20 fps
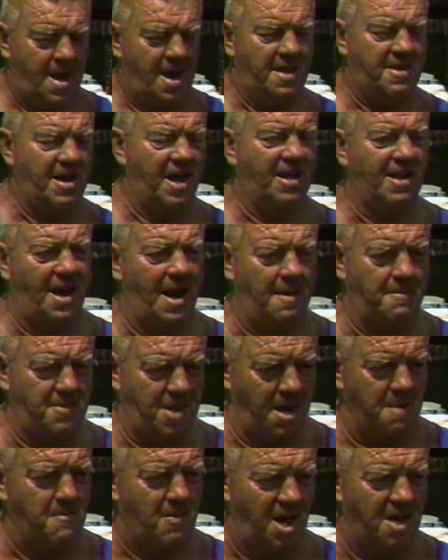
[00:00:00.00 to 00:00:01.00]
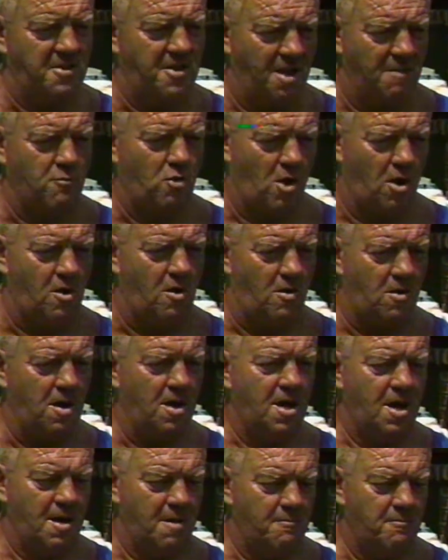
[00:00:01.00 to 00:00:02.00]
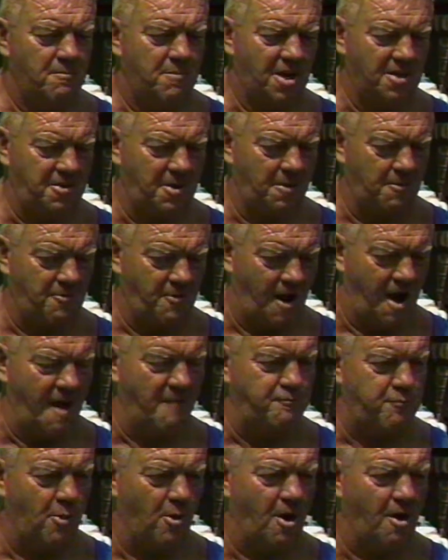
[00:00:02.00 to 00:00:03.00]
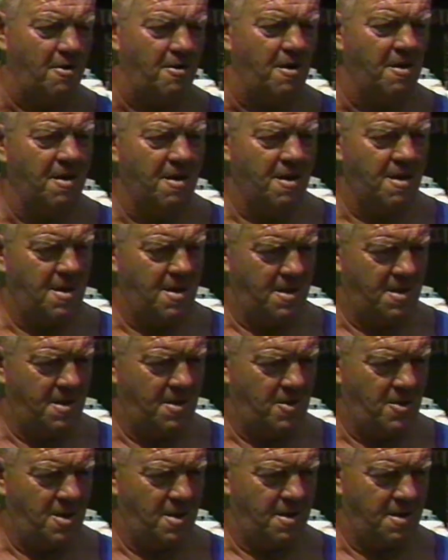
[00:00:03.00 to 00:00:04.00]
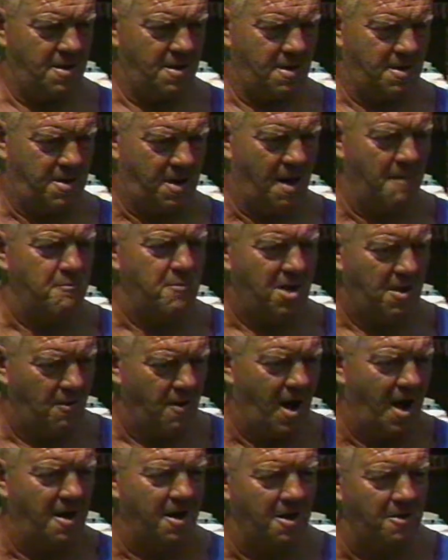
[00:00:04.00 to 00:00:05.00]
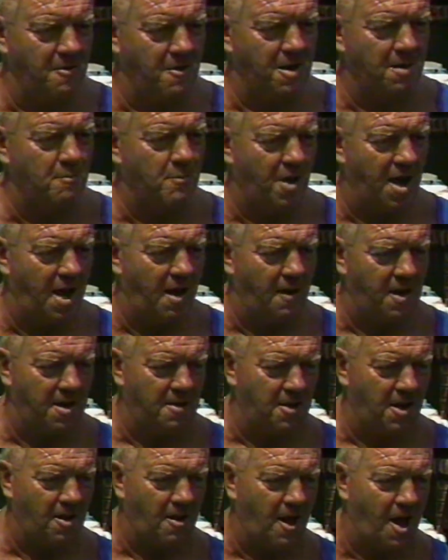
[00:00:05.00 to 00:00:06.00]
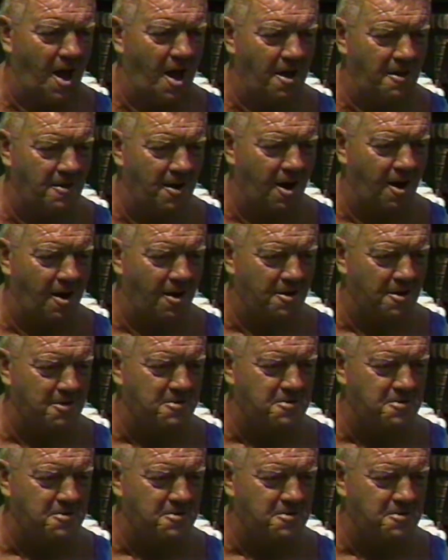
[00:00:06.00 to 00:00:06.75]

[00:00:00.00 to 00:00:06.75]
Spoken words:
and they made them go. But the draft board kept me right at Green Bay in the line there in the